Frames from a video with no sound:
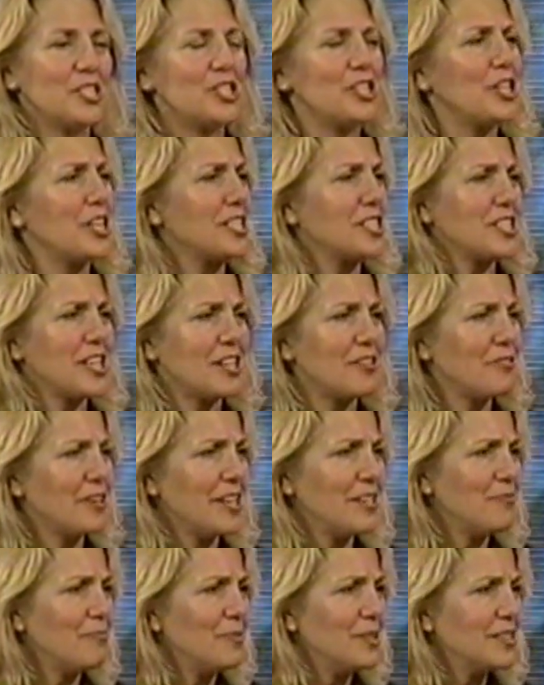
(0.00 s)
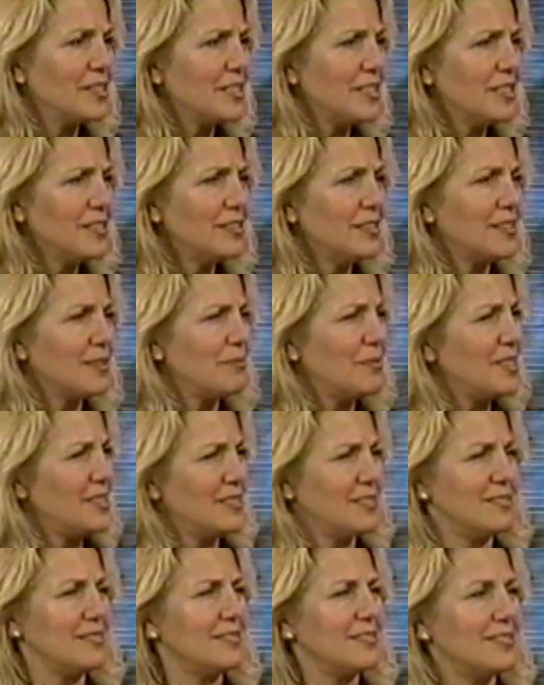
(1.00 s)
chance out of 8
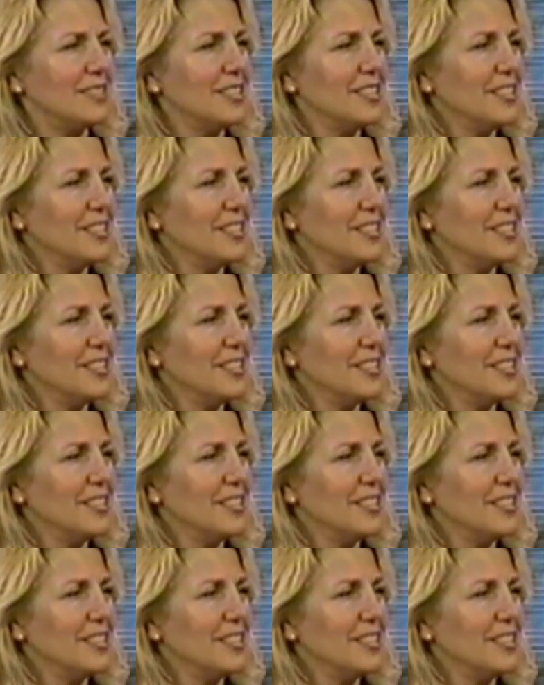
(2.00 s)
million.